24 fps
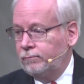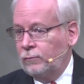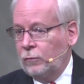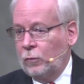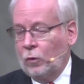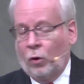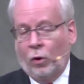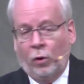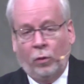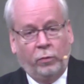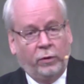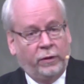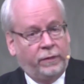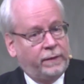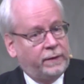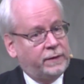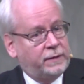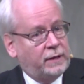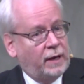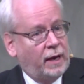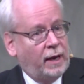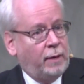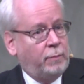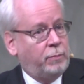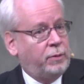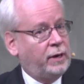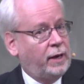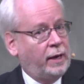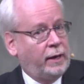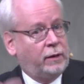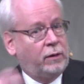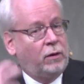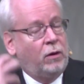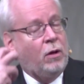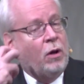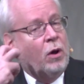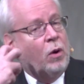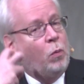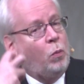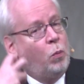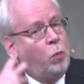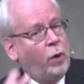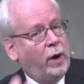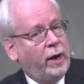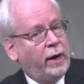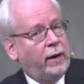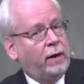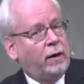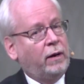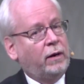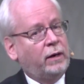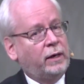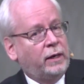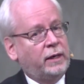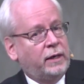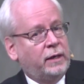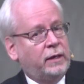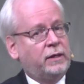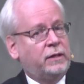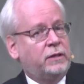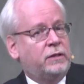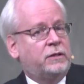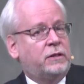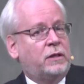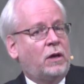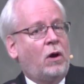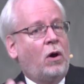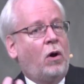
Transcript: or with the tabernacle, where his